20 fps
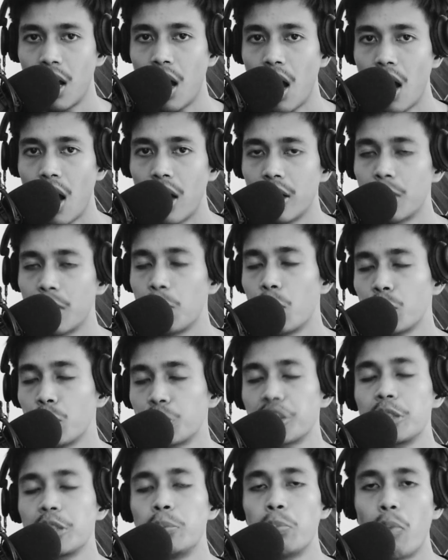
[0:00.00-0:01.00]
are the
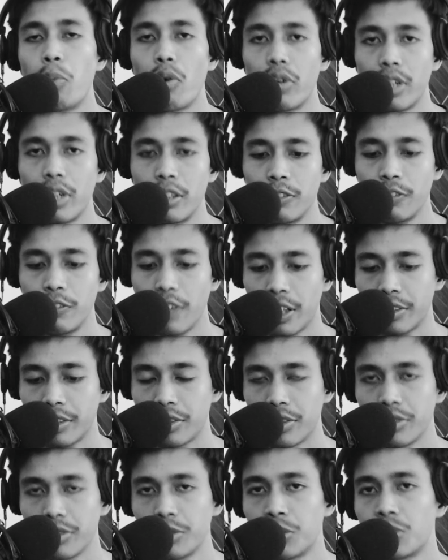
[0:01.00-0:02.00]
most important
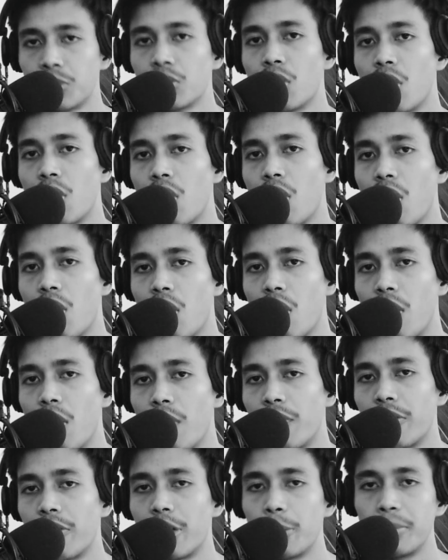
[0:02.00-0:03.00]
factors
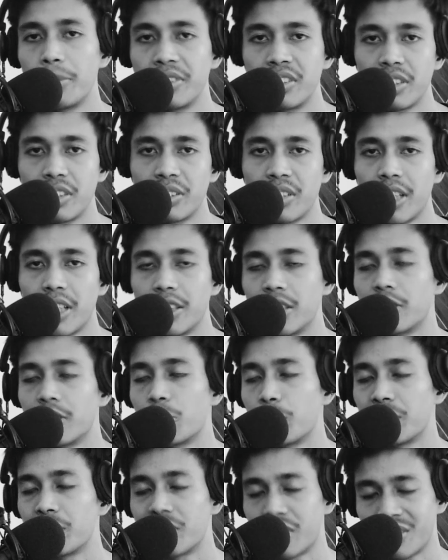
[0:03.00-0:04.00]
for a business idea to
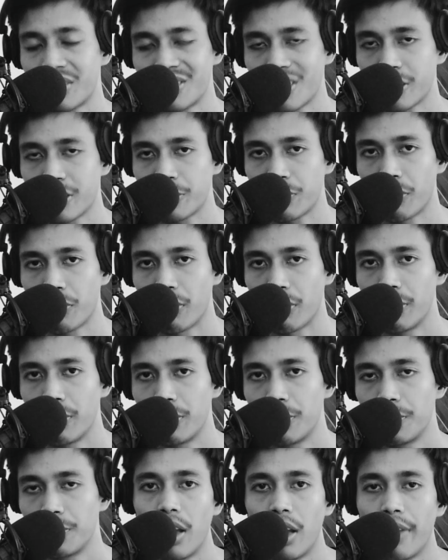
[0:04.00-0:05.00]
be successful.
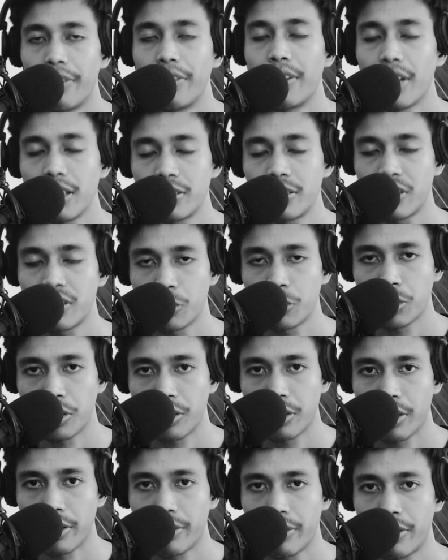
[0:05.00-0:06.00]
And that's the
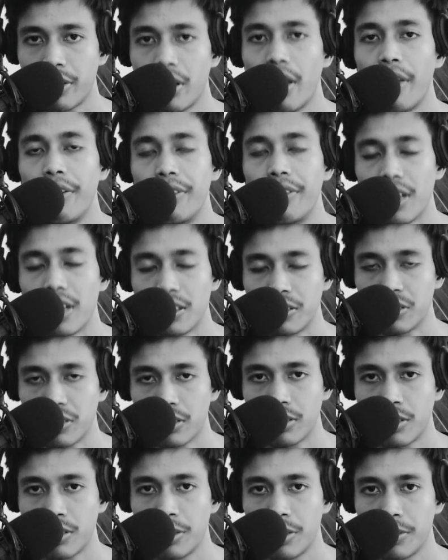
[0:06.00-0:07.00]
secret. That's
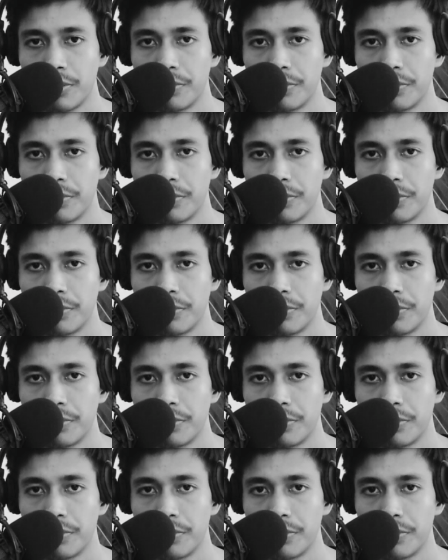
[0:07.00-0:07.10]
it.